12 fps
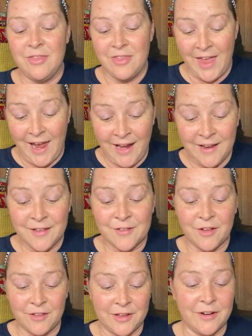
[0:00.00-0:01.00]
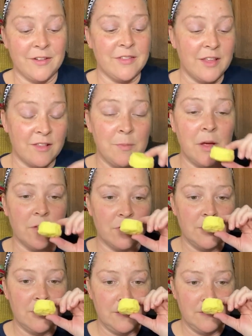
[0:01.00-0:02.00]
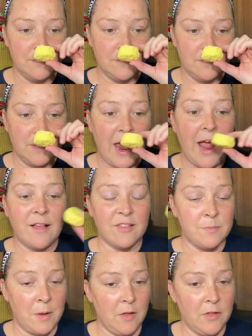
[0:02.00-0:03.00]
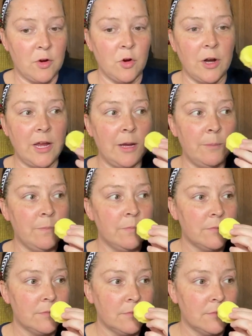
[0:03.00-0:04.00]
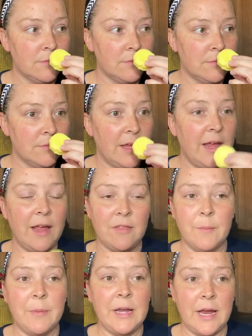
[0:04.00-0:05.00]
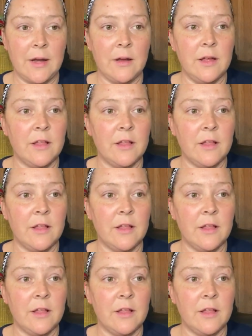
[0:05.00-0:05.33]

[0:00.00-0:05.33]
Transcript: That is hilarious. It smells... I smell the cream and the banana.